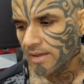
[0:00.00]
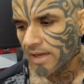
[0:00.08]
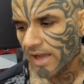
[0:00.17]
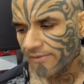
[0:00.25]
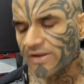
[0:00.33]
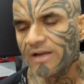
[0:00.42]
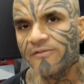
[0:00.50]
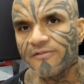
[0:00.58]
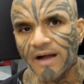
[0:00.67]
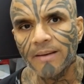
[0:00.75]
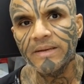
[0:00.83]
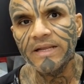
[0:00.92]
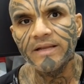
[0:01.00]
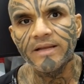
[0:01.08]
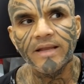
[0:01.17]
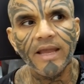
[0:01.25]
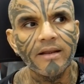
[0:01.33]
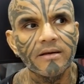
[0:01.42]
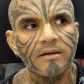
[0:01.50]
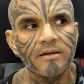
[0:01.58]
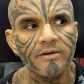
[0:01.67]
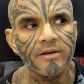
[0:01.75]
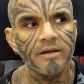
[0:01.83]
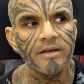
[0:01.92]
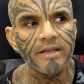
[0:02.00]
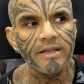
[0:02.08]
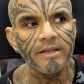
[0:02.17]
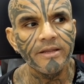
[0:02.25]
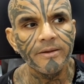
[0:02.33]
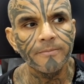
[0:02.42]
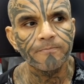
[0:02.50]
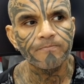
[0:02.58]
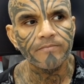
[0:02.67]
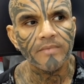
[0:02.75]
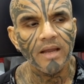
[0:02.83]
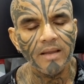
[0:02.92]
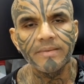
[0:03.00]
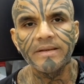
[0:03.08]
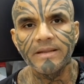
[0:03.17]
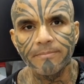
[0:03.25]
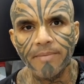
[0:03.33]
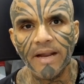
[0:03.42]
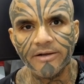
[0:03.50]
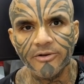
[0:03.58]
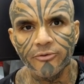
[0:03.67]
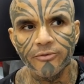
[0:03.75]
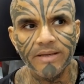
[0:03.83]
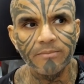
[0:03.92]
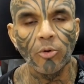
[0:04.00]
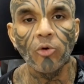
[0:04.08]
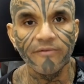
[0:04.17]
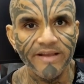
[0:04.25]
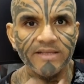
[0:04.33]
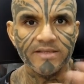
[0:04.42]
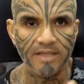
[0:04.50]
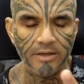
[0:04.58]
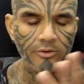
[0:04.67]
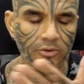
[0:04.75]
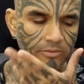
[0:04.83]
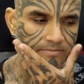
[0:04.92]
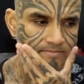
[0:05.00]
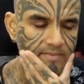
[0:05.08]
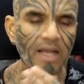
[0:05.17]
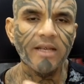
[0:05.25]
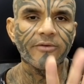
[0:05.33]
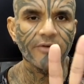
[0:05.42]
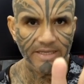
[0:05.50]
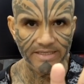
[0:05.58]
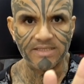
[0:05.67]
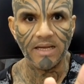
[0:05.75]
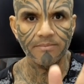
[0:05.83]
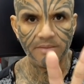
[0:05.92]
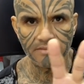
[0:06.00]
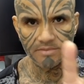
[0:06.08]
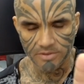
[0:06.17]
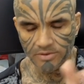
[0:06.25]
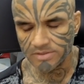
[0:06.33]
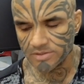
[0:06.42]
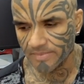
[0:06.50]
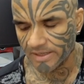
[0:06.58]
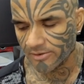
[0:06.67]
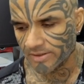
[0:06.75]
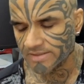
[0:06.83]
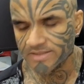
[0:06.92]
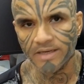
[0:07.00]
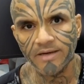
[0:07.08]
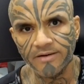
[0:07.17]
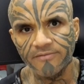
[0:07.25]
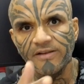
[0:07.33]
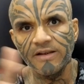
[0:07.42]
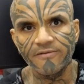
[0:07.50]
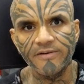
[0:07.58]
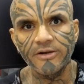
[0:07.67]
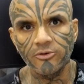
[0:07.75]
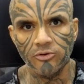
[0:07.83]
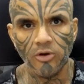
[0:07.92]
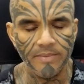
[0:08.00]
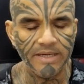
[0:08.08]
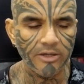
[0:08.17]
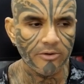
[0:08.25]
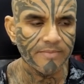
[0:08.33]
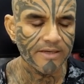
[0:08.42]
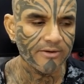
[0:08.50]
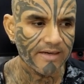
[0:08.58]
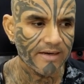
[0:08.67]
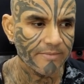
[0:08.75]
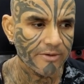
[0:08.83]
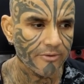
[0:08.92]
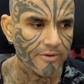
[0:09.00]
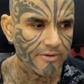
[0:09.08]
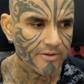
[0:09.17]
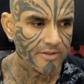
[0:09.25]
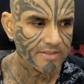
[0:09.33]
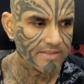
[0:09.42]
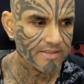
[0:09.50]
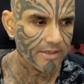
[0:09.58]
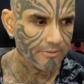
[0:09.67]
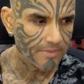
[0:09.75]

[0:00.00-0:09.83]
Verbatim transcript: having a family can really i mean impact you in more ways than you know i'll give an example so as to make you understand and feel free to comment down below and let me know your thoughts now